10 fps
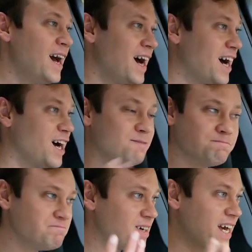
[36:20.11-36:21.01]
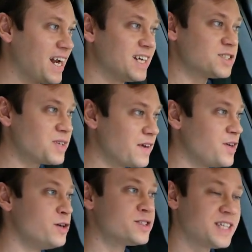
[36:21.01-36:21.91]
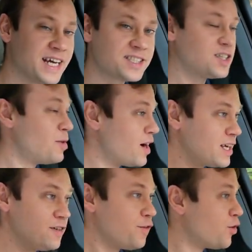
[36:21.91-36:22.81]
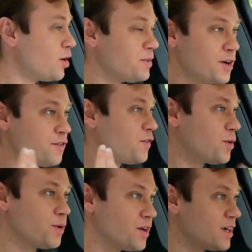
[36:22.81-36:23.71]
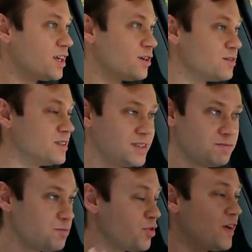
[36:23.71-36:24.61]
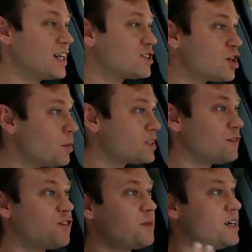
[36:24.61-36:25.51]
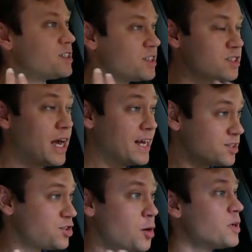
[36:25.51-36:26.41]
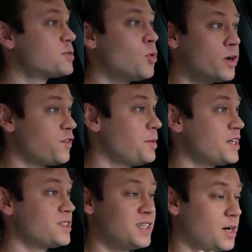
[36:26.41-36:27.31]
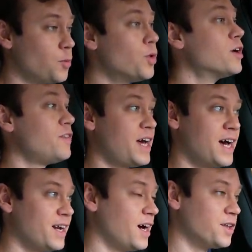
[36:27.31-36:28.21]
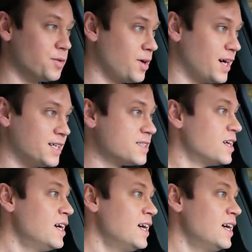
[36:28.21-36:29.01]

Um, again, I just want to give a huge thanks to the Mach-E Forum, though, for you know providing so much information and so much more information than I would have had otherwise.